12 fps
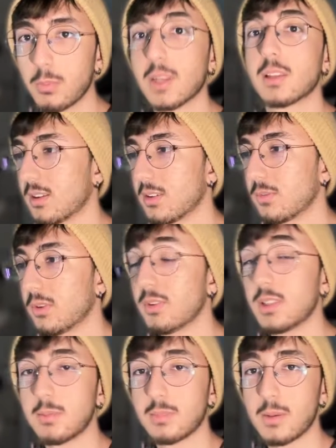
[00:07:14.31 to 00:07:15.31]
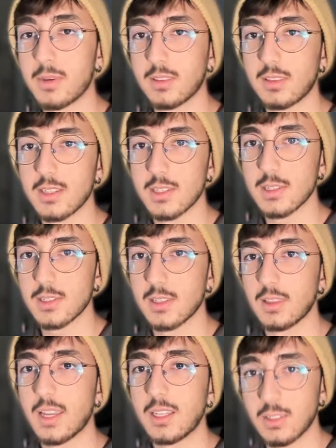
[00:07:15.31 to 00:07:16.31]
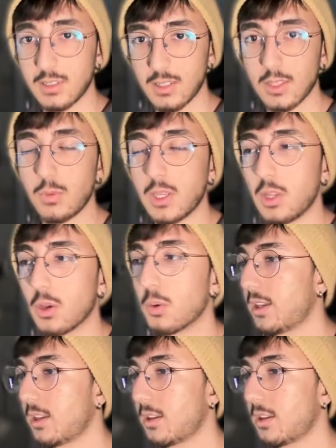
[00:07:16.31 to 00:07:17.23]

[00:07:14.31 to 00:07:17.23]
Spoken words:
but we will implement this later in the video.